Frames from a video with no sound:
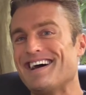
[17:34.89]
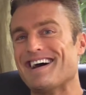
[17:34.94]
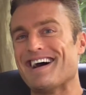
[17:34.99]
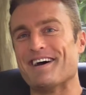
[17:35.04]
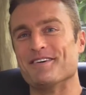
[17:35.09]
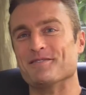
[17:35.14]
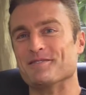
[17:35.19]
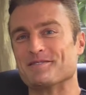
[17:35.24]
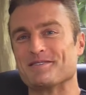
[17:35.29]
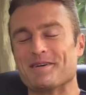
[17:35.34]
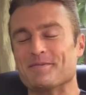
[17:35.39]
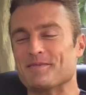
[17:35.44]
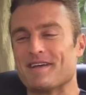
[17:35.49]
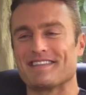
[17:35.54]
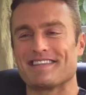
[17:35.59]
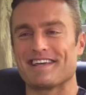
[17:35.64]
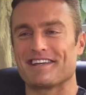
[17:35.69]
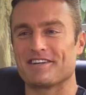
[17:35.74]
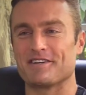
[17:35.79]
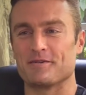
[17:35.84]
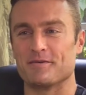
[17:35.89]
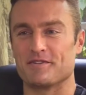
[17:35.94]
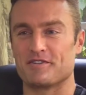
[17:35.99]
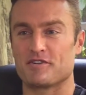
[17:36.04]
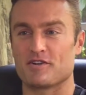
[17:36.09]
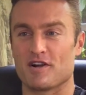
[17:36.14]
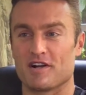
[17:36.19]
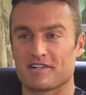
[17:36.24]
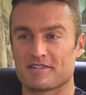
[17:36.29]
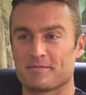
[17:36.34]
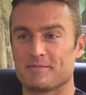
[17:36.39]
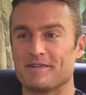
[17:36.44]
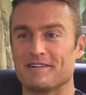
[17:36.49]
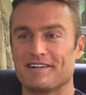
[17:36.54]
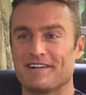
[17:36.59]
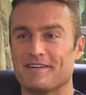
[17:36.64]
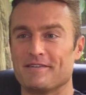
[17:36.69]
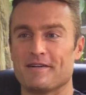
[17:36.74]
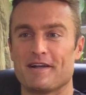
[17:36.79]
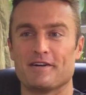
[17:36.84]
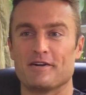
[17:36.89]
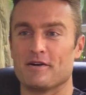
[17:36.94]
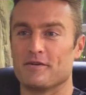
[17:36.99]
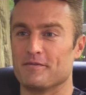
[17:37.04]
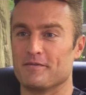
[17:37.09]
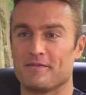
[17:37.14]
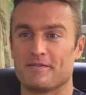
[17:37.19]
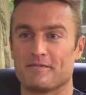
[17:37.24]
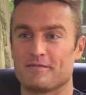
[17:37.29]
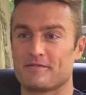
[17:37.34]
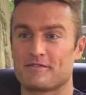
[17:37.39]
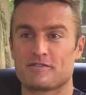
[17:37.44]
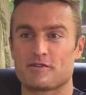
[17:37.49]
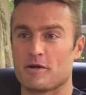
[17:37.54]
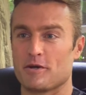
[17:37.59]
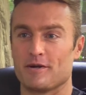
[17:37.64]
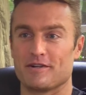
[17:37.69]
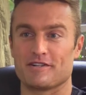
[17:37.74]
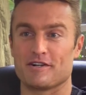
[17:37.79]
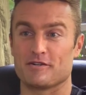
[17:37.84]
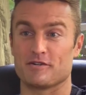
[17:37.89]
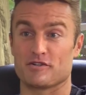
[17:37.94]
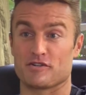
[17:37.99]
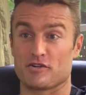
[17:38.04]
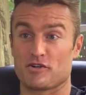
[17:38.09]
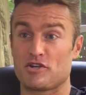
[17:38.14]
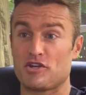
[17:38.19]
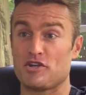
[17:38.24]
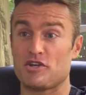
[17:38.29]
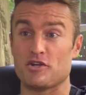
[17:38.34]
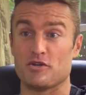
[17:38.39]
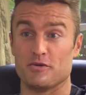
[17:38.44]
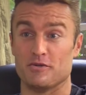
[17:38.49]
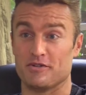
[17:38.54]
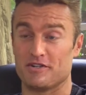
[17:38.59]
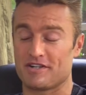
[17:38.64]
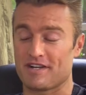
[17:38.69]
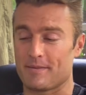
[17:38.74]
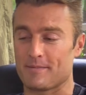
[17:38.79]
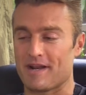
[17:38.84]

I was I'm not that good with trucks, but uh, I don't know Toyota Tundras are huge.